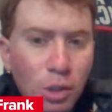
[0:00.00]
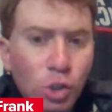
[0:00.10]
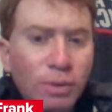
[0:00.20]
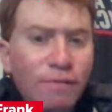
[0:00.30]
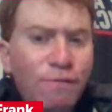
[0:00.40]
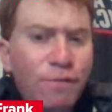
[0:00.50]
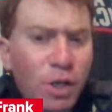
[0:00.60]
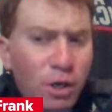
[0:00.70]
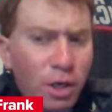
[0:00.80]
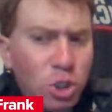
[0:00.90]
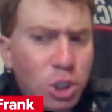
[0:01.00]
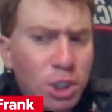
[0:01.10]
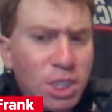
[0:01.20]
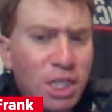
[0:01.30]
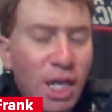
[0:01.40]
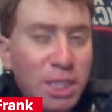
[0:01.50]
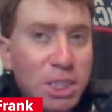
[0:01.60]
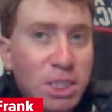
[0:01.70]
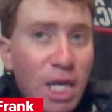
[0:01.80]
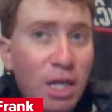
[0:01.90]
It'll be very interesting to see
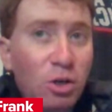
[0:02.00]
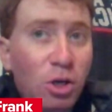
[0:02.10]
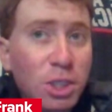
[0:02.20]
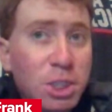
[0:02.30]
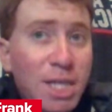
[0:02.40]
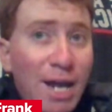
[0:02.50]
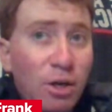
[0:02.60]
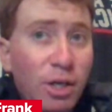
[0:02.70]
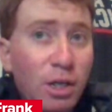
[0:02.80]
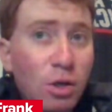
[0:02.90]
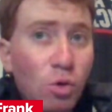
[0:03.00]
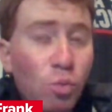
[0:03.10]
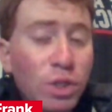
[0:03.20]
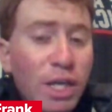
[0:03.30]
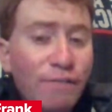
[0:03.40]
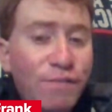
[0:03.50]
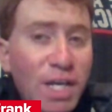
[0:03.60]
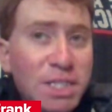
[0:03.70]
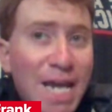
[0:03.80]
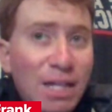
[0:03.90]
Kansas State on Saturday when they
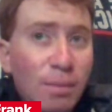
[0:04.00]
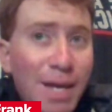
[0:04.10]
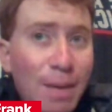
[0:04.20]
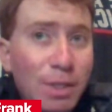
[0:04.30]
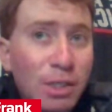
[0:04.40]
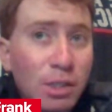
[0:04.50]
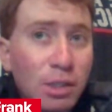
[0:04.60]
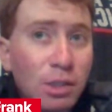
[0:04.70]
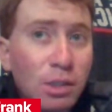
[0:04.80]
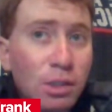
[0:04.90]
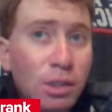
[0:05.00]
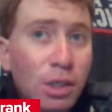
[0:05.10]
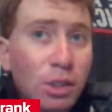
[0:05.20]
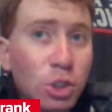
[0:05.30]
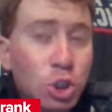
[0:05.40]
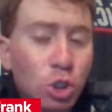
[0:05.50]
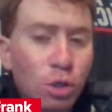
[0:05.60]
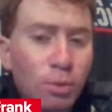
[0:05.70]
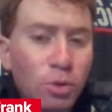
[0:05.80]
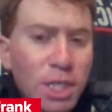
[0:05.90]
face Alabama in the
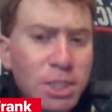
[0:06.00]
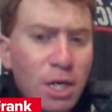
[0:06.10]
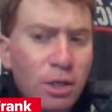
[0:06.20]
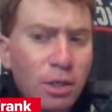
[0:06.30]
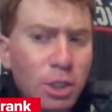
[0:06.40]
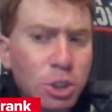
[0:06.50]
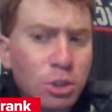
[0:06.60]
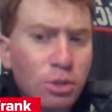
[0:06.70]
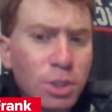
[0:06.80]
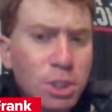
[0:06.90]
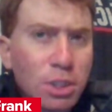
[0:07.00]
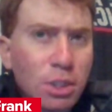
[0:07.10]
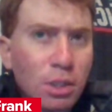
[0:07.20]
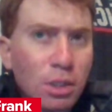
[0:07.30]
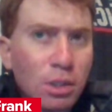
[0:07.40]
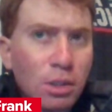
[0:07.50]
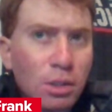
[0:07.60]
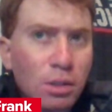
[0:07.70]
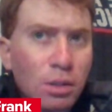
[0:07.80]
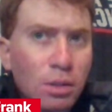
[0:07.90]
Sugar Bowl. Is that Saturday? I should know this.
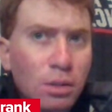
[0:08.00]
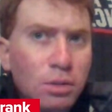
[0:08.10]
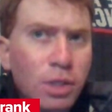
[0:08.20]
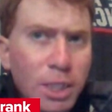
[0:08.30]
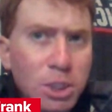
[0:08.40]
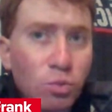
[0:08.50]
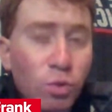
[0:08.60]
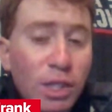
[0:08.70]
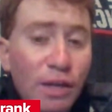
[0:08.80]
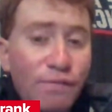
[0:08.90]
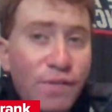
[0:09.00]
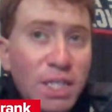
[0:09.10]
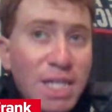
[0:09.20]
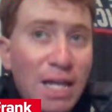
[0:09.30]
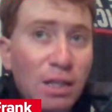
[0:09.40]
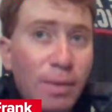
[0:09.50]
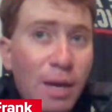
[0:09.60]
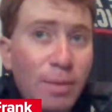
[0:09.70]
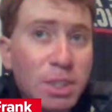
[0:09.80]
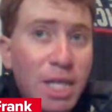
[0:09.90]
Yes, when they face
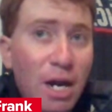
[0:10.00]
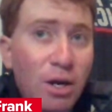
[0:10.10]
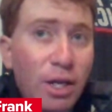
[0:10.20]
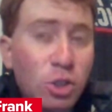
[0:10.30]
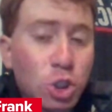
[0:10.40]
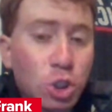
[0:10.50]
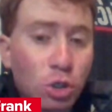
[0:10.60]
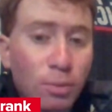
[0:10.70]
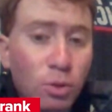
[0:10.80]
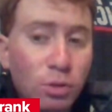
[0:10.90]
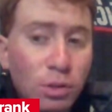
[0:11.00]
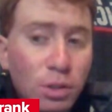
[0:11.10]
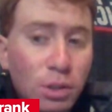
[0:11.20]
Alabama Saturday in the Sugar Bowl.